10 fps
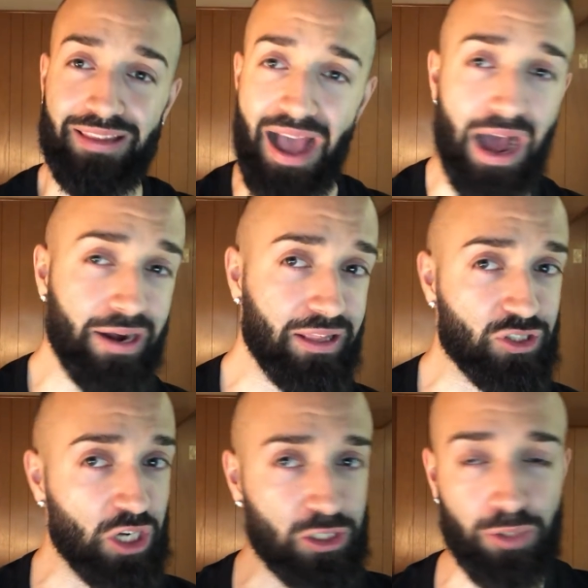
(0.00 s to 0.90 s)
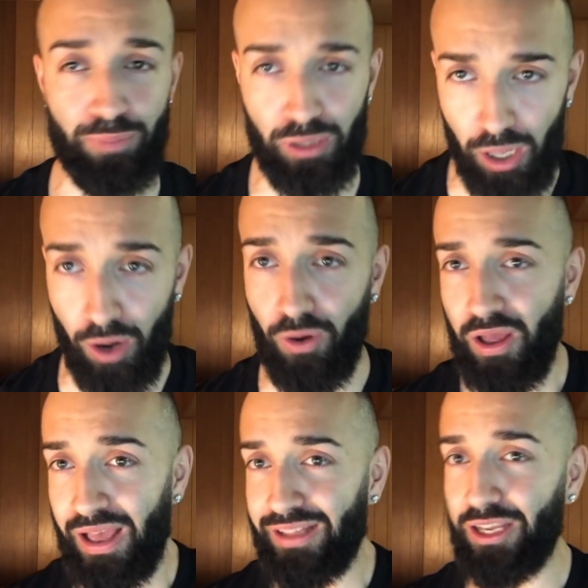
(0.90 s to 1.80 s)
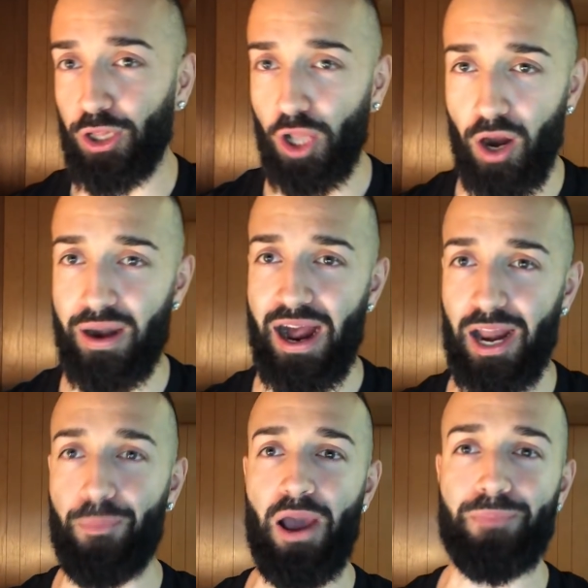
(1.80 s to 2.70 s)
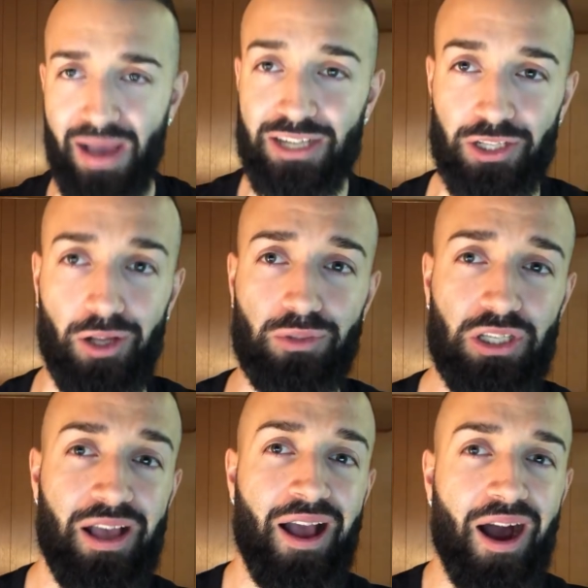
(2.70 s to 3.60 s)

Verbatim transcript: down in the description below to learn how to play pendulums.